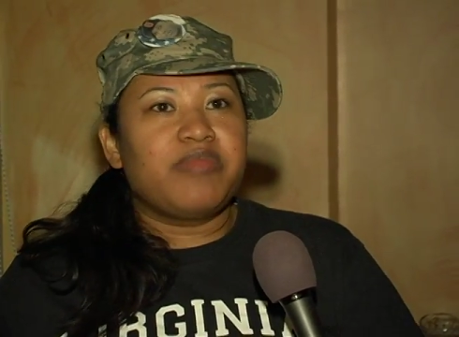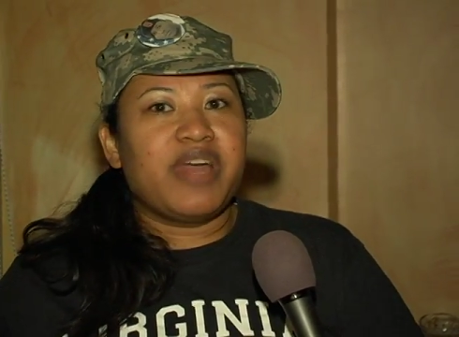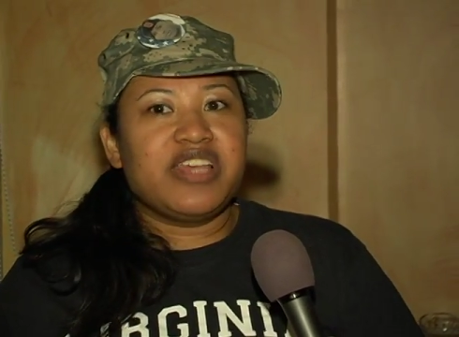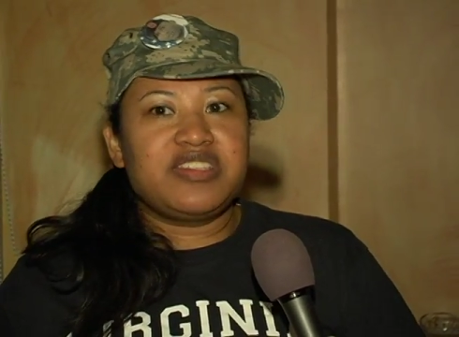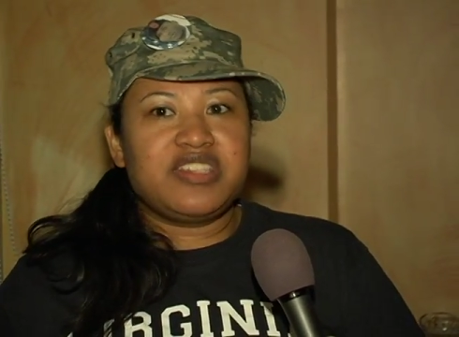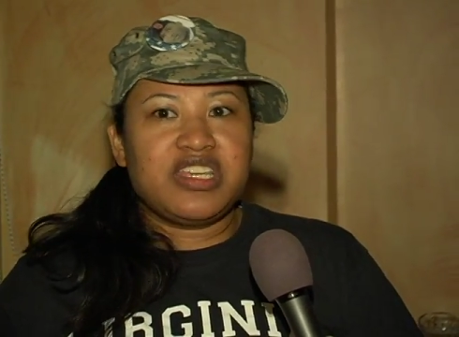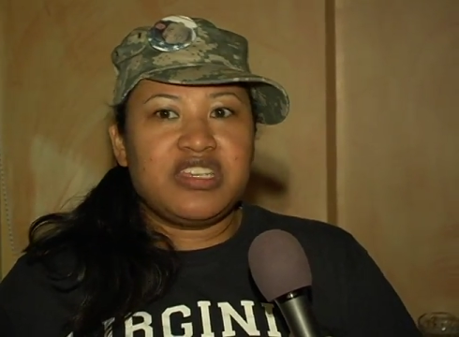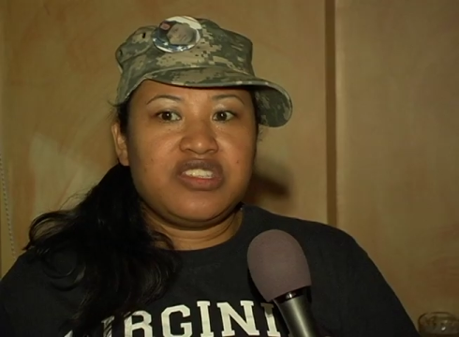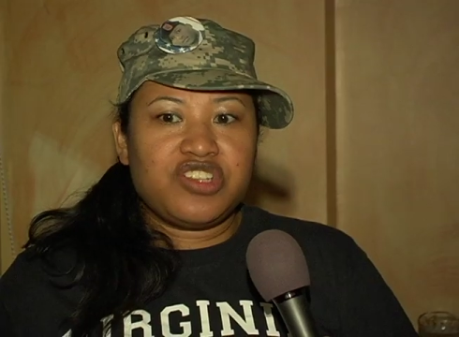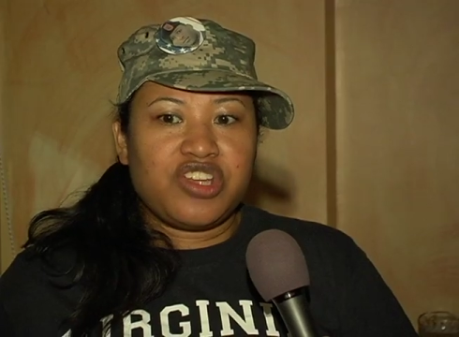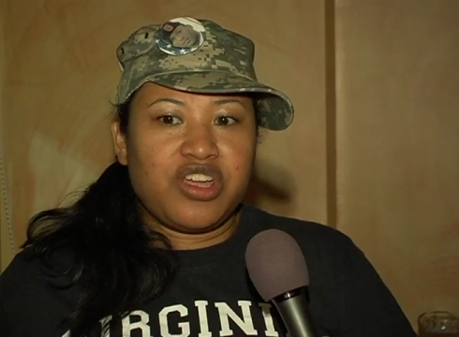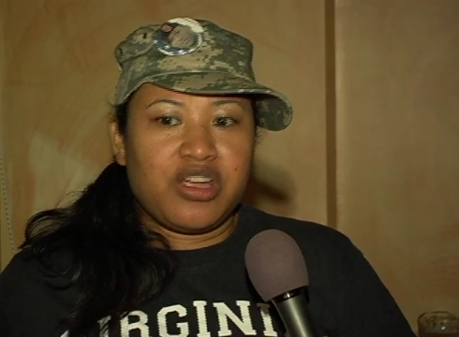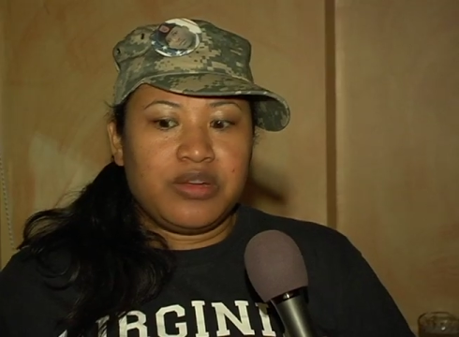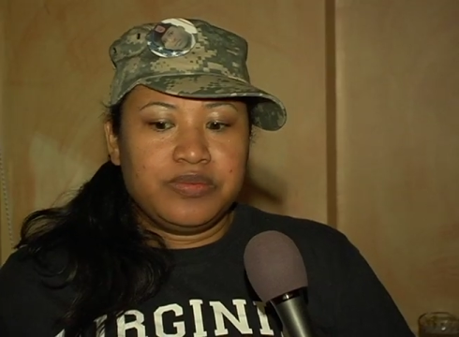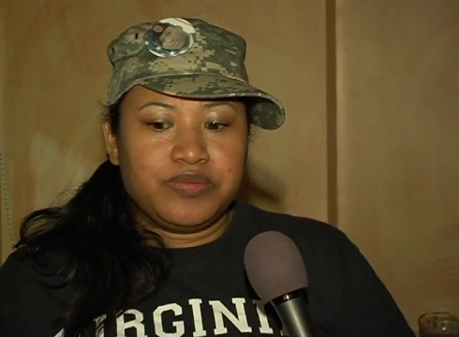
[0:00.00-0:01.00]
My
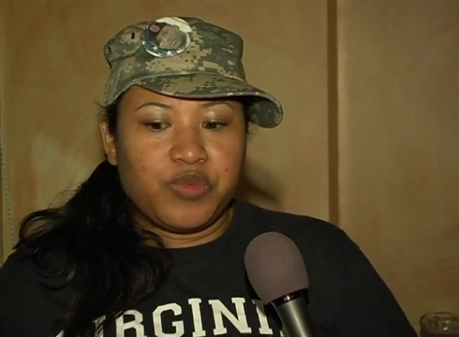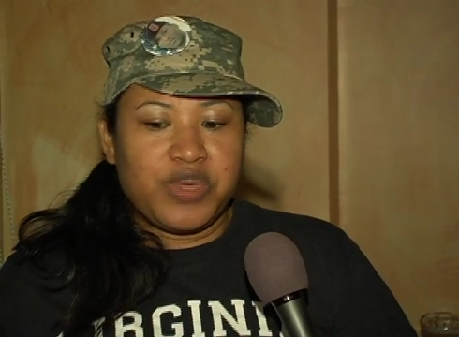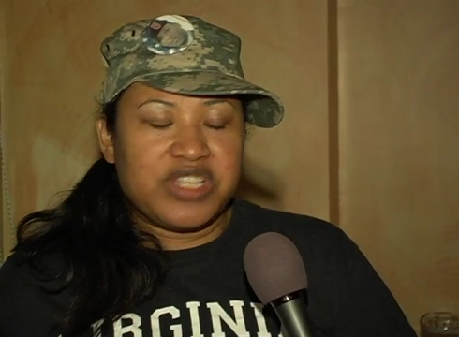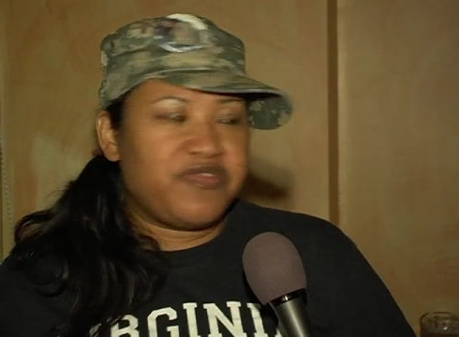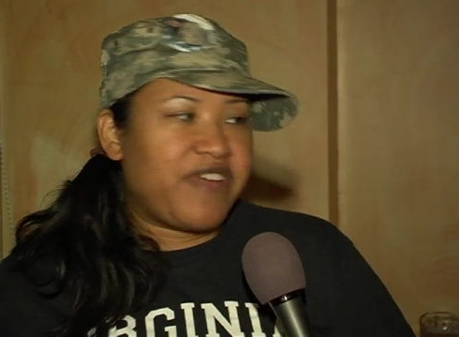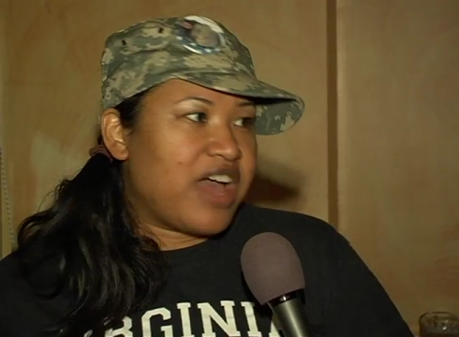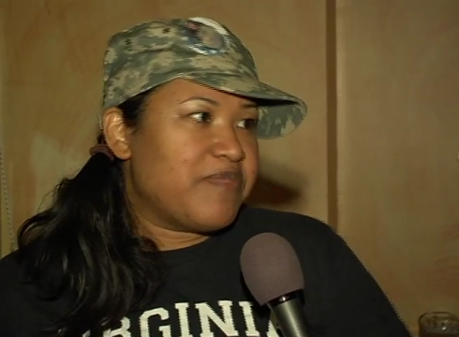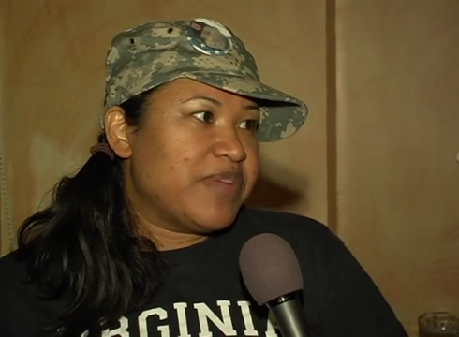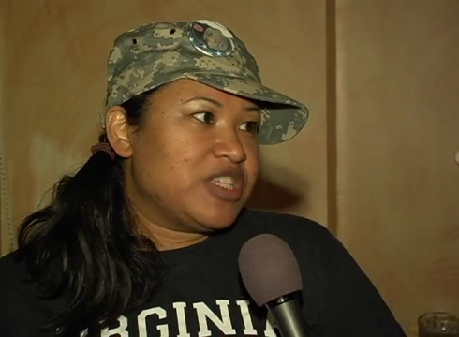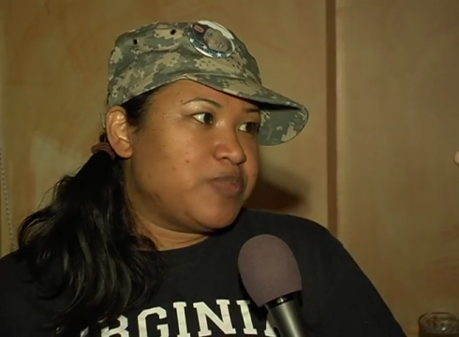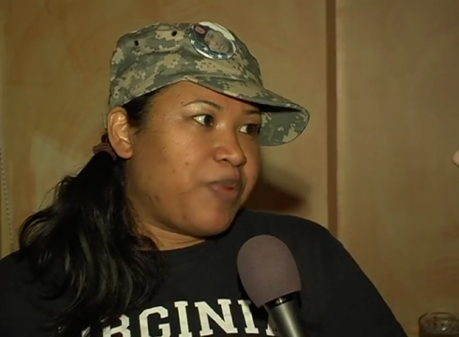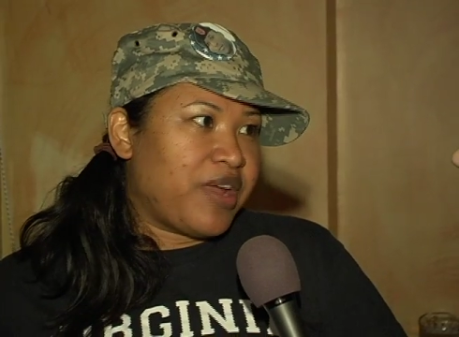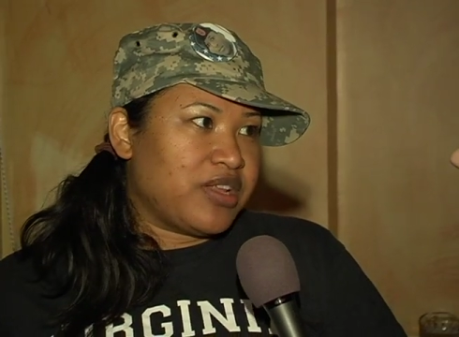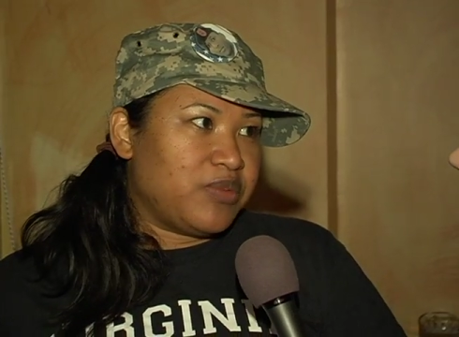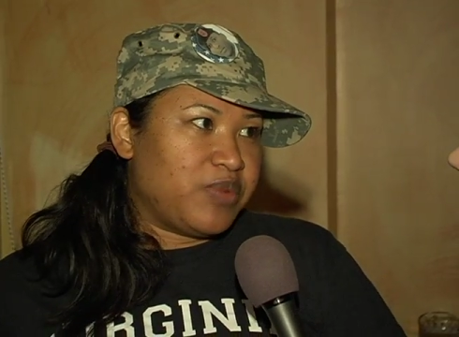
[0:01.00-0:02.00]
sister was 5 months
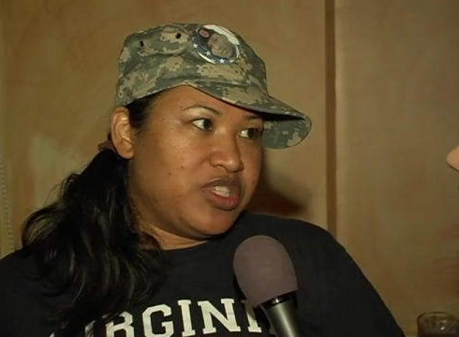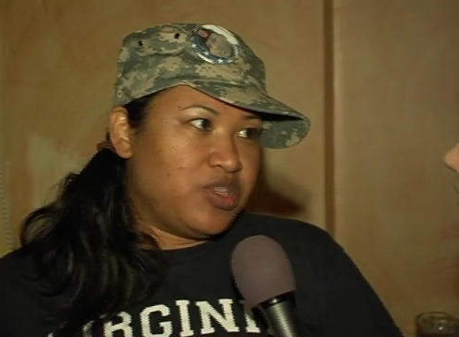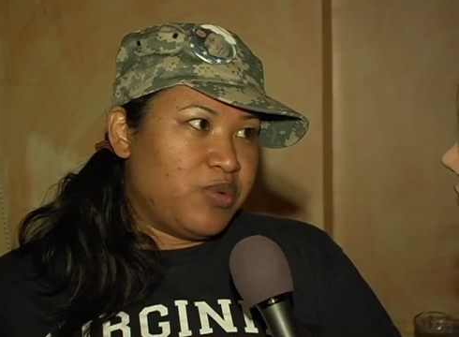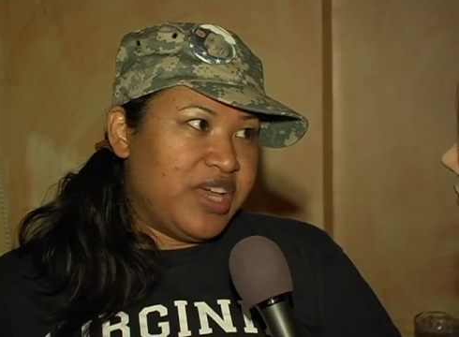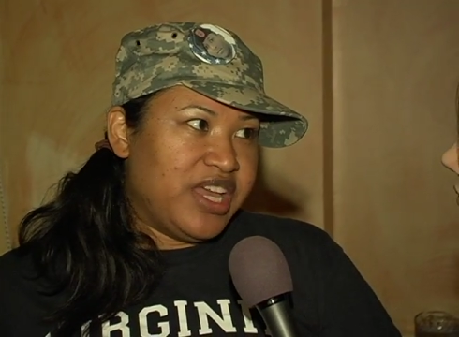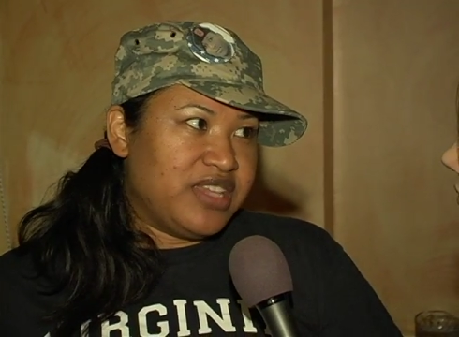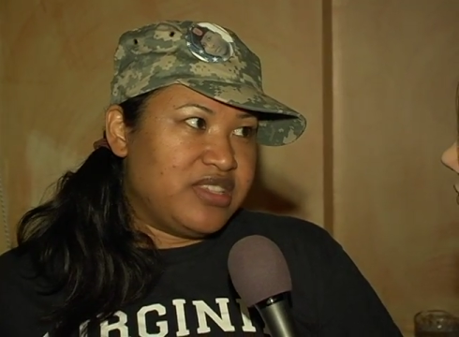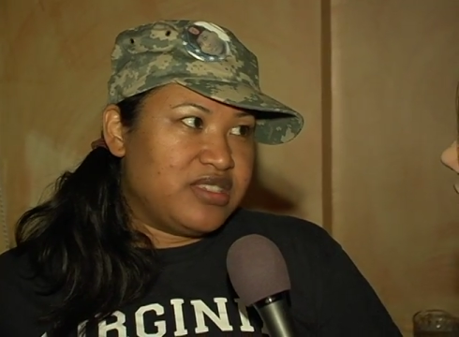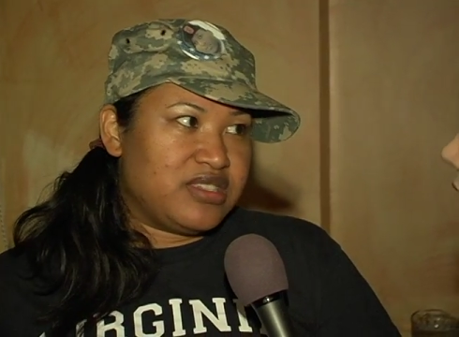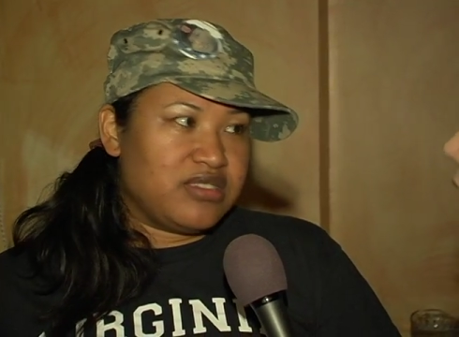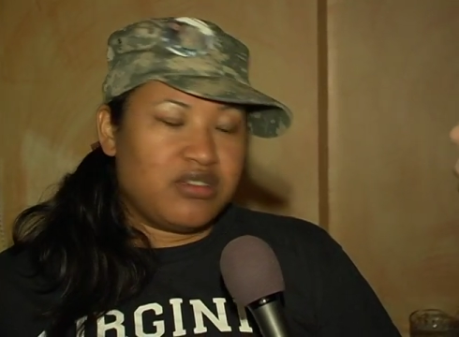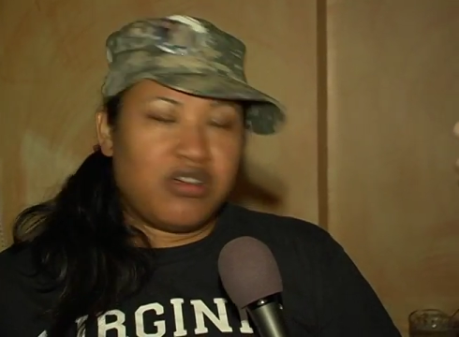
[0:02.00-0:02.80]
pregnant with twins,